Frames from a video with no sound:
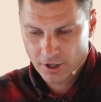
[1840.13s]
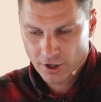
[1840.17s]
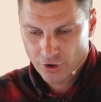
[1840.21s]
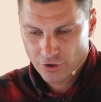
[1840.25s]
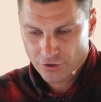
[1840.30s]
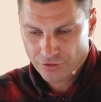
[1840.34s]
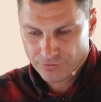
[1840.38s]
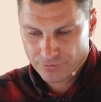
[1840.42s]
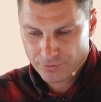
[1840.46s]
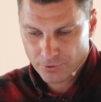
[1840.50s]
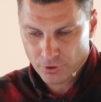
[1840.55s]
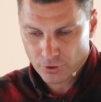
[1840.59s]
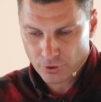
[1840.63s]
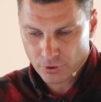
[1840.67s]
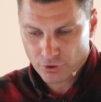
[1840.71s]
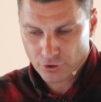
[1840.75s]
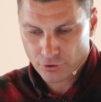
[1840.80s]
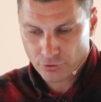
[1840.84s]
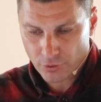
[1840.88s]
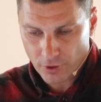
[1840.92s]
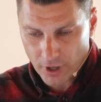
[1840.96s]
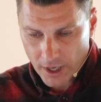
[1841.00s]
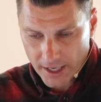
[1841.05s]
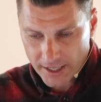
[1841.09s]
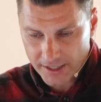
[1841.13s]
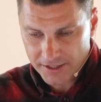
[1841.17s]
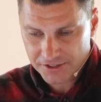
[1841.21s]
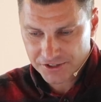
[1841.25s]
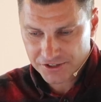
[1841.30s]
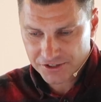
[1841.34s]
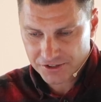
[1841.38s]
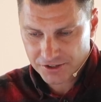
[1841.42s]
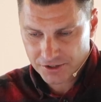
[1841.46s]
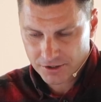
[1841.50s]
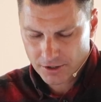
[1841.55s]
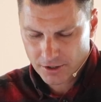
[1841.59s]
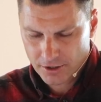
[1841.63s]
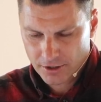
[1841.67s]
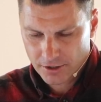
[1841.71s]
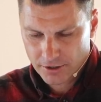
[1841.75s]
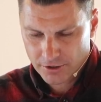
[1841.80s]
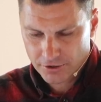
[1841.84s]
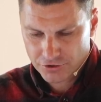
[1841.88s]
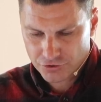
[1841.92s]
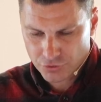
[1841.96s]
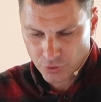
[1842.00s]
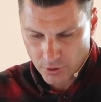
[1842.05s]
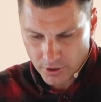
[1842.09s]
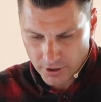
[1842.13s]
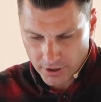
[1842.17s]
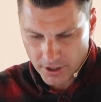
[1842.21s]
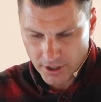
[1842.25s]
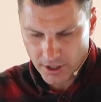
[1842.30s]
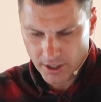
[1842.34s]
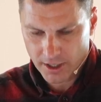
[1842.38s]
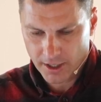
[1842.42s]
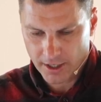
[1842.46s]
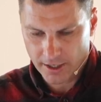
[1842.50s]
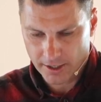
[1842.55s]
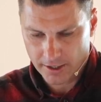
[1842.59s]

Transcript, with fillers: through Christ toward God.